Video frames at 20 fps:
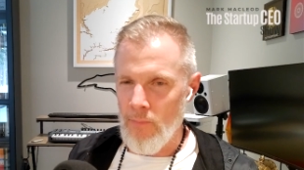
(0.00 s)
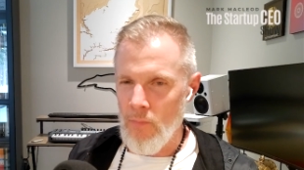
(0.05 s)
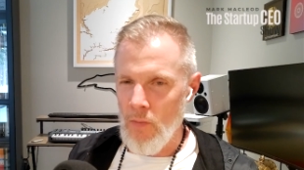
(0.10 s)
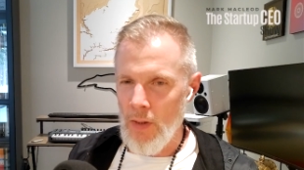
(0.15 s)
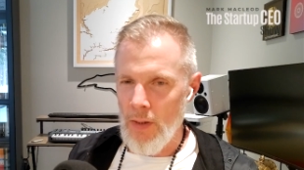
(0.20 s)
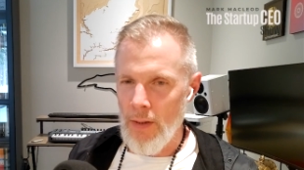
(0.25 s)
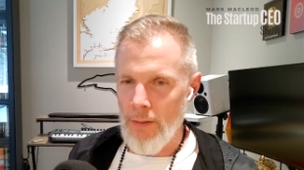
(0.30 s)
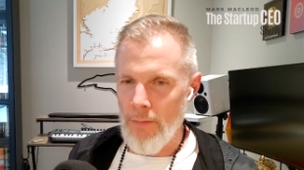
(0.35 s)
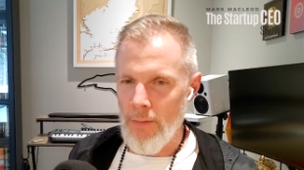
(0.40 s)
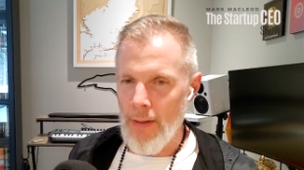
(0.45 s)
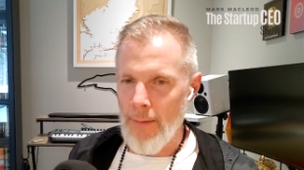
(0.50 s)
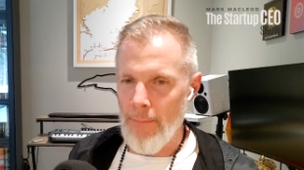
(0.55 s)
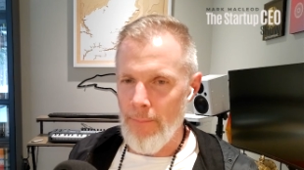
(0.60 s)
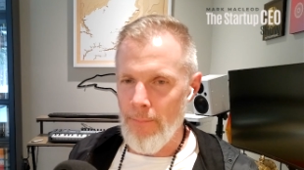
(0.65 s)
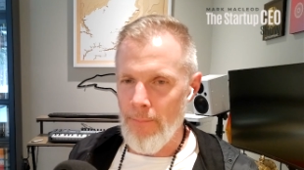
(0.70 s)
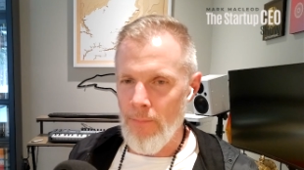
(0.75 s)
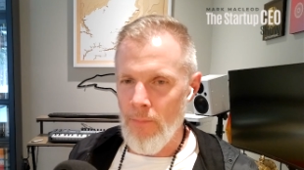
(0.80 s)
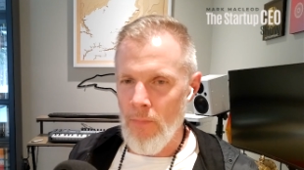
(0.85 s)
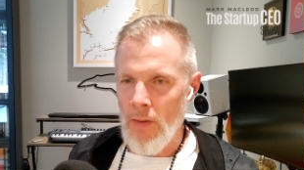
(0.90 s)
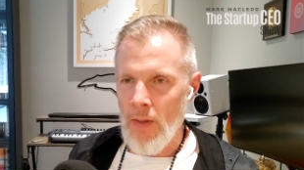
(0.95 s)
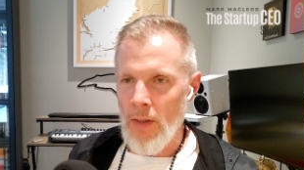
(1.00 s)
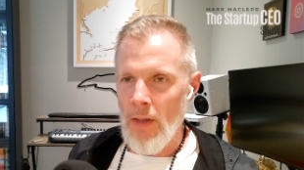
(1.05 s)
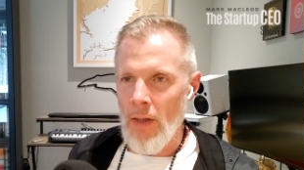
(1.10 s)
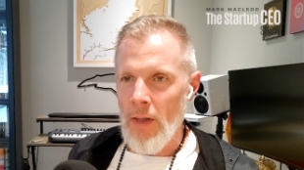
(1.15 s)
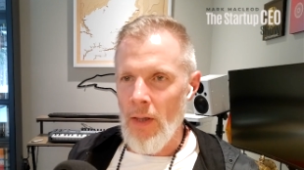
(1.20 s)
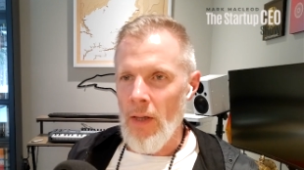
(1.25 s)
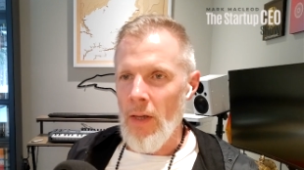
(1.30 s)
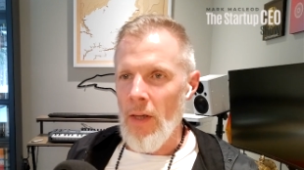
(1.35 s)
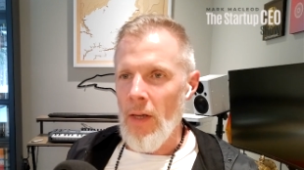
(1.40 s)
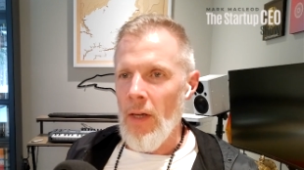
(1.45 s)
I love that.
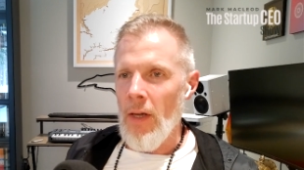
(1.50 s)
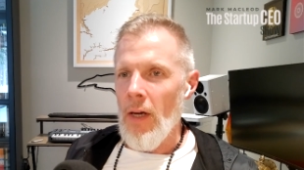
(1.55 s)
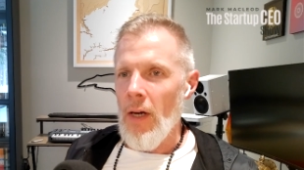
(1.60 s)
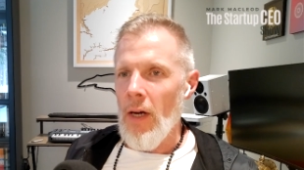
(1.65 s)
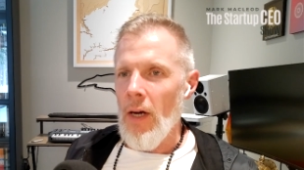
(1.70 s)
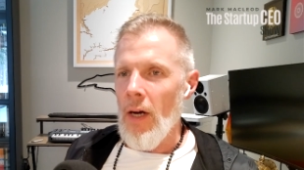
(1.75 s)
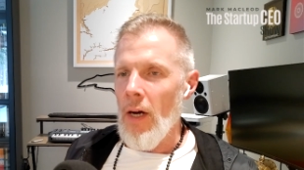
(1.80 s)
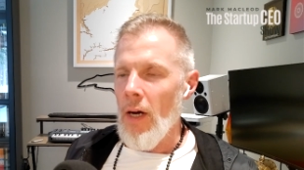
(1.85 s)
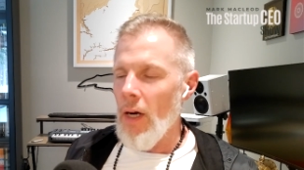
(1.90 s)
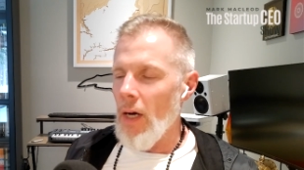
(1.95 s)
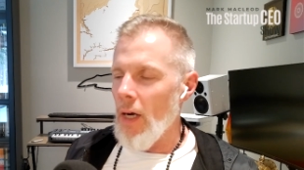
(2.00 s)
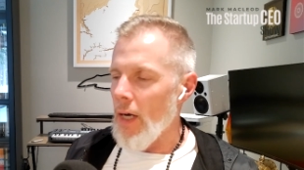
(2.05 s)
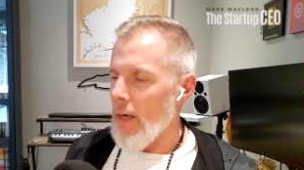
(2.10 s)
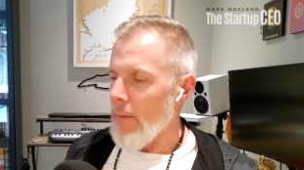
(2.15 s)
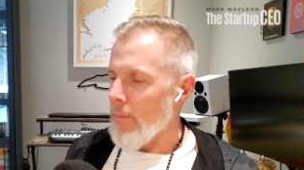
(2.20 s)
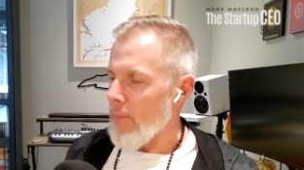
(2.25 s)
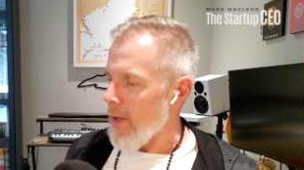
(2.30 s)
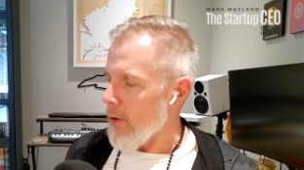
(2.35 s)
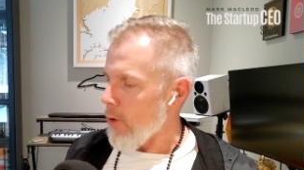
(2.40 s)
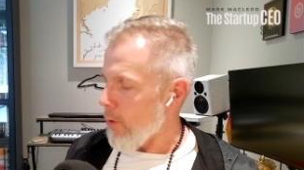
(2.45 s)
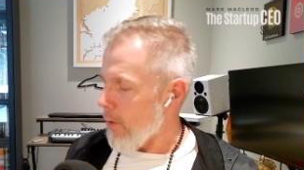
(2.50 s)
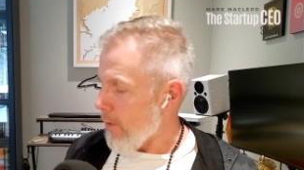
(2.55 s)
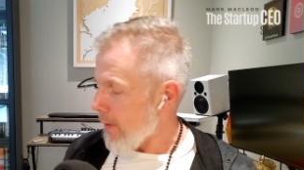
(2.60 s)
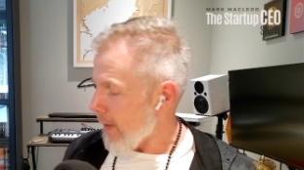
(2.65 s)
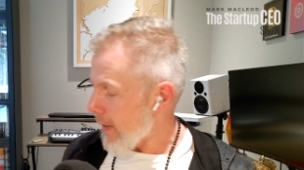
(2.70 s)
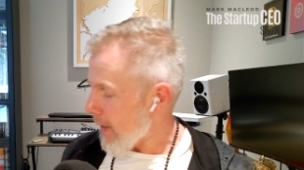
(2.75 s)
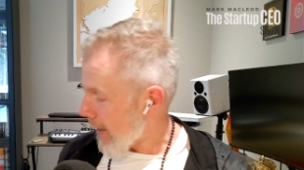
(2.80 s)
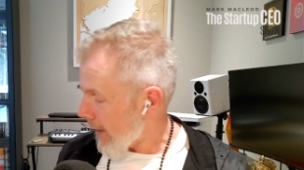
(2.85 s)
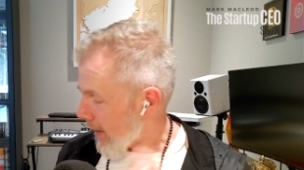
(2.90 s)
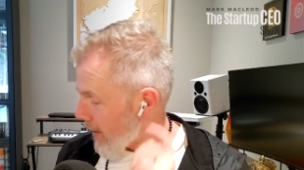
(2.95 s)
I know we're
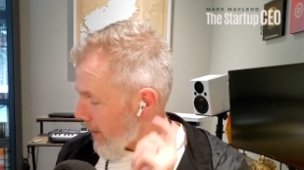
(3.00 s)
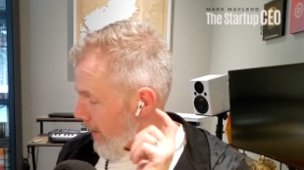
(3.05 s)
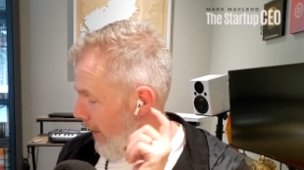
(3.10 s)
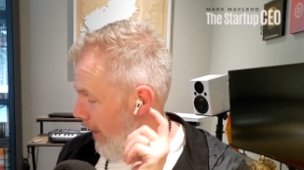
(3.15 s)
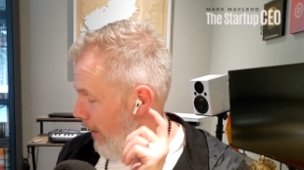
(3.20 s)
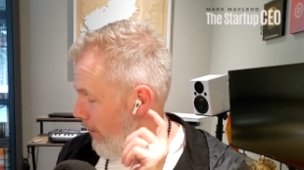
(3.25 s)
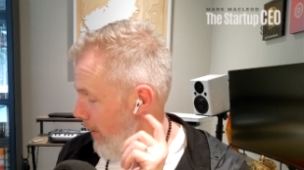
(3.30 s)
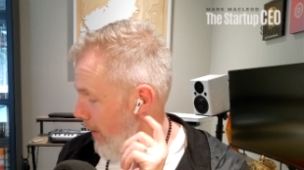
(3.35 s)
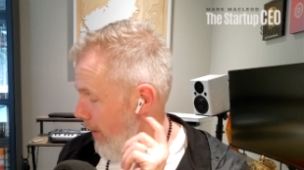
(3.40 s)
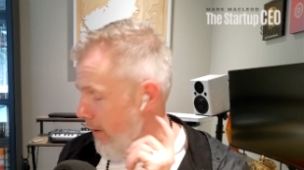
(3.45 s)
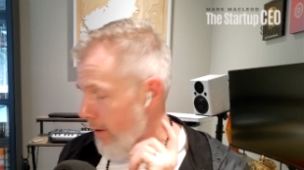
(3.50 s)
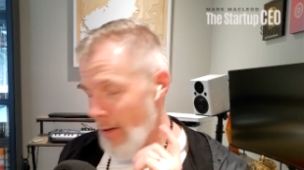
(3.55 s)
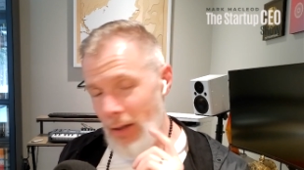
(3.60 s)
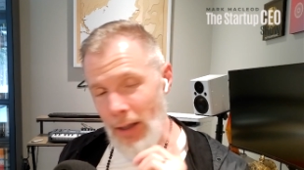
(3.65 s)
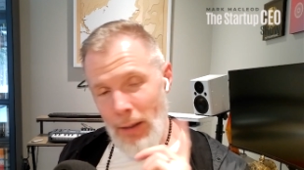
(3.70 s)
running out of time here,